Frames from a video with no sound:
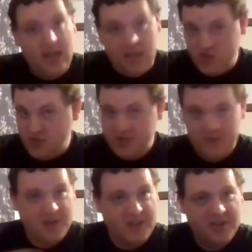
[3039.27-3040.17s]
I enjoyed
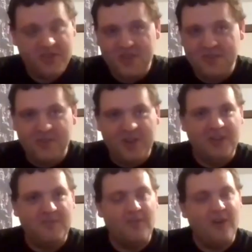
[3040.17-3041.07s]
your character on
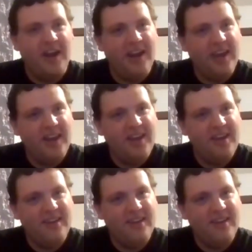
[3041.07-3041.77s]
Freaky Friday.